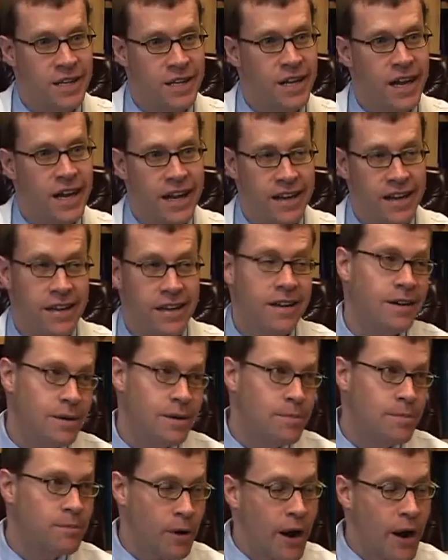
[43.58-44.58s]
today,
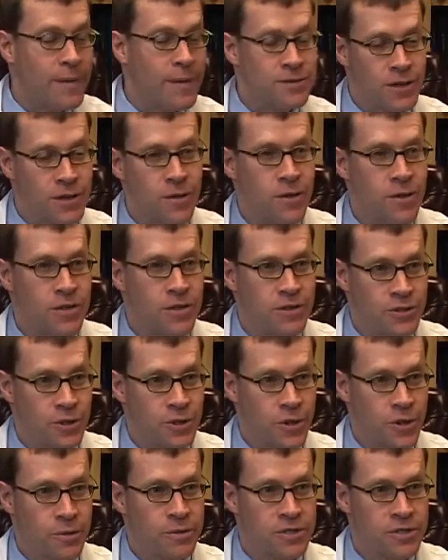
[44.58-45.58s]
perhaps other than
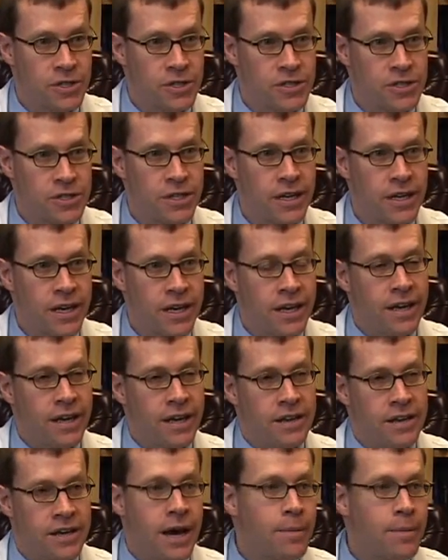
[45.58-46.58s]
circumcision.
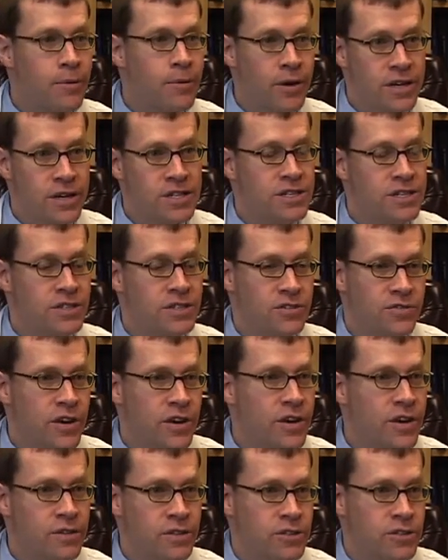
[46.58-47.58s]
The operation is
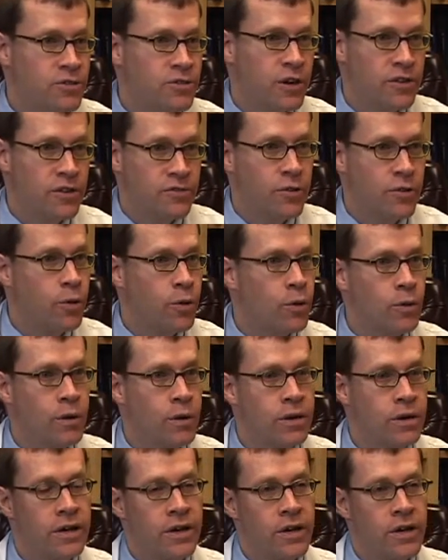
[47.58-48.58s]
fairly
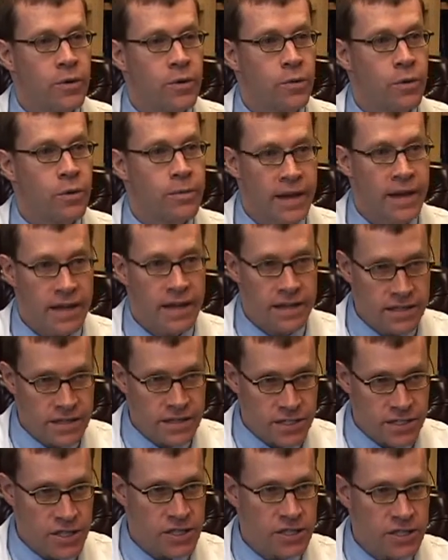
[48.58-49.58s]
straightforward. We make an
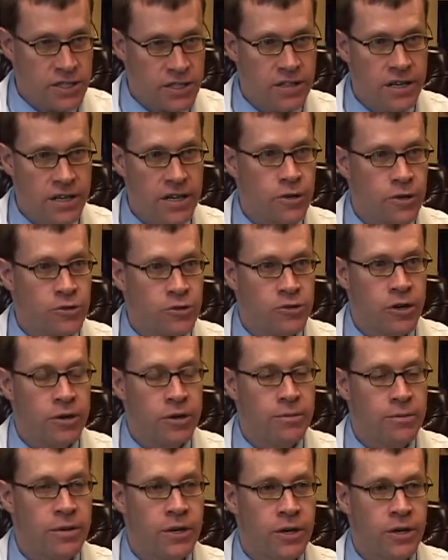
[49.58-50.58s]
incision in the
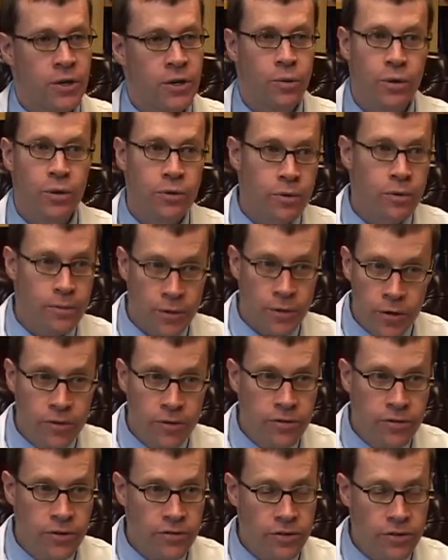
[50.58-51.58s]
eardrum, we
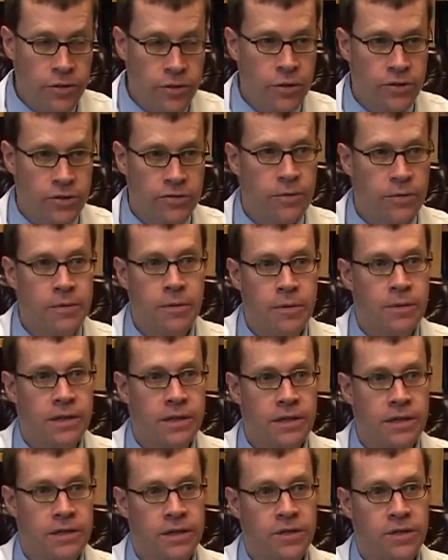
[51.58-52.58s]
remove the fluid from the
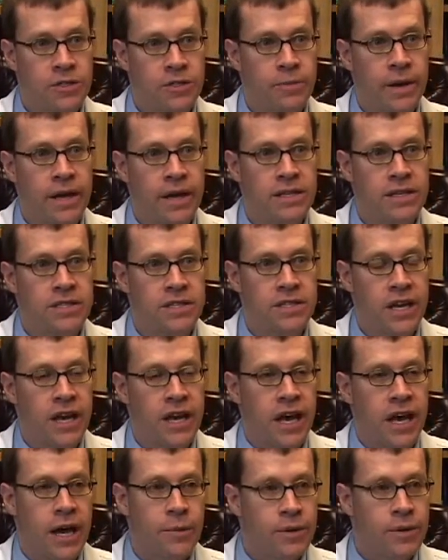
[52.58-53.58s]
middle ear space,
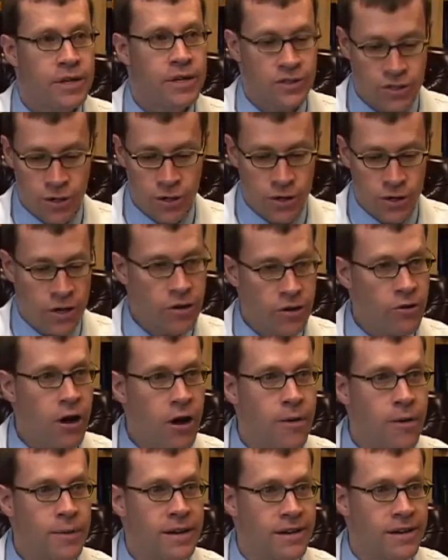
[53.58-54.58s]
and we insert a
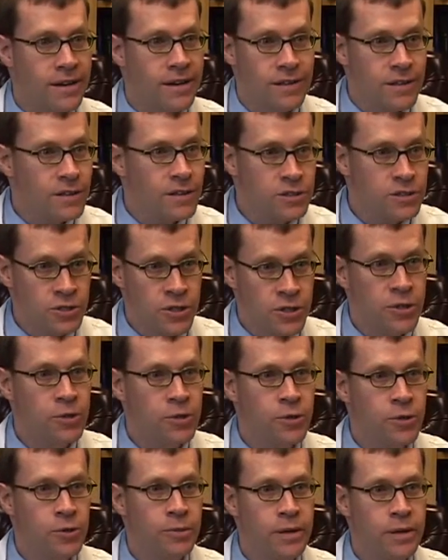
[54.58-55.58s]
grommet, a little
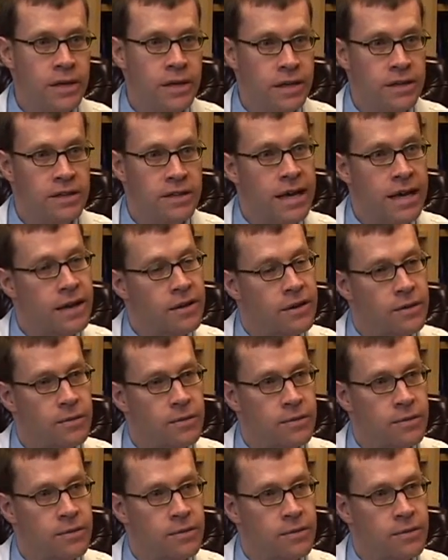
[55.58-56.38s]
tube that